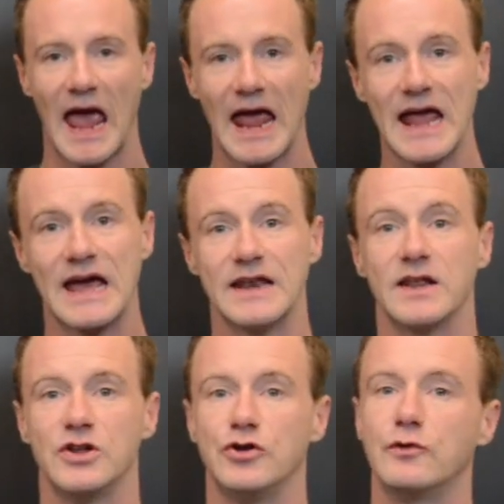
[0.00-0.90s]

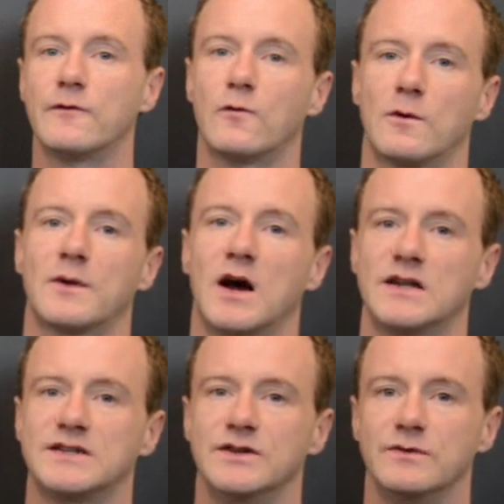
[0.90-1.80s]
and uniform
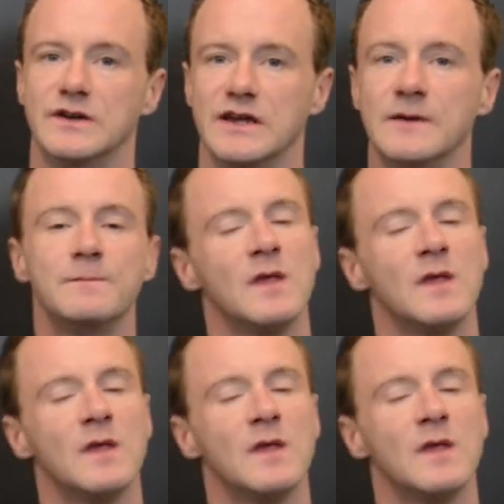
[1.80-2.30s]
continuity.